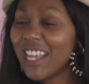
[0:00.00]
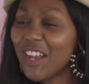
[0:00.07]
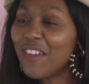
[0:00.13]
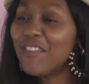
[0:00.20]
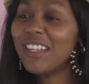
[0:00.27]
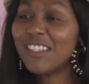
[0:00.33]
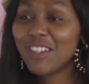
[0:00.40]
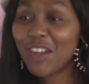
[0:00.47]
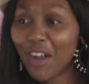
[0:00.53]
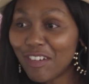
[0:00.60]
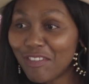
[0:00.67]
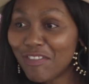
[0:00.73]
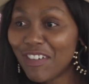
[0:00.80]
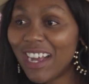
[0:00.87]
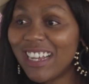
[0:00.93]
of it as
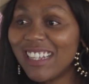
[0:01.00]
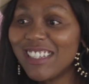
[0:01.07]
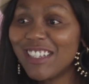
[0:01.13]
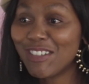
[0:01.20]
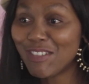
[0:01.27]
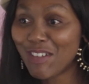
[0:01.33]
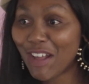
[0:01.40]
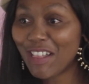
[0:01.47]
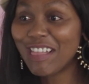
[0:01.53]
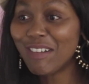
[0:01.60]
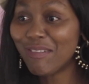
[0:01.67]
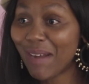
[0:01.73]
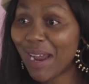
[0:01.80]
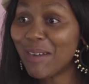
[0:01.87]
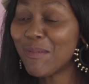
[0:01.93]
confines is not the
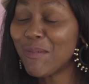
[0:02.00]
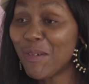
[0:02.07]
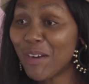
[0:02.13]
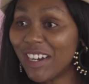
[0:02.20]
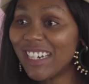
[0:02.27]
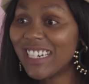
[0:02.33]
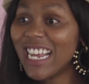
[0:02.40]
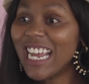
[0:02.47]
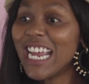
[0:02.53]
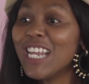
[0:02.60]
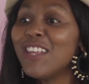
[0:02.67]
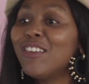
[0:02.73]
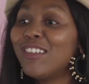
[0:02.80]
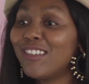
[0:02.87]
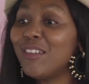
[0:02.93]
right word.
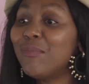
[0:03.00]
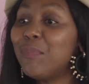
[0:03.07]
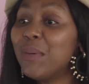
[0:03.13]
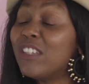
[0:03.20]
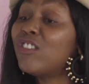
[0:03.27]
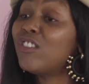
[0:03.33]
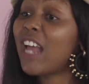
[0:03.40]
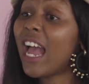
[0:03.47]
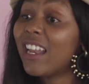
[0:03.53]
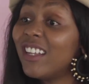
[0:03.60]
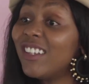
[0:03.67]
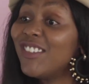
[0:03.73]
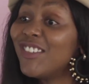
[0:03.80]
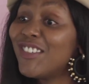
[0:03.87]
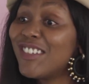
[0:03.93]
You should be
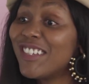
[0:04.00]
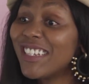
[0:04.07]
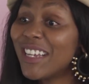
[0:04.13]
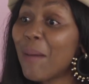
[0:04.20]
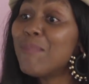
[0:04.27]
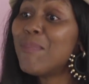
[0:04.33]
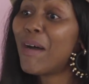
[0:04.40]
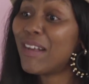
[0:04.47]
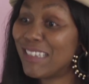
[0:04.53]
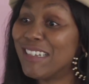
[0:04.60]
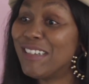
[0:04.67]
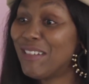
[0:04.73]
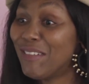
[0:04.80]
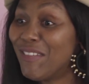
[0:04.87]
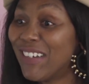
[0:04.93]
challenged
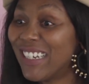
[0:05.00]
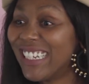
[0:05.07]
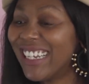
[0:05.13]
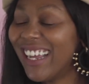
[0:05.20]
positively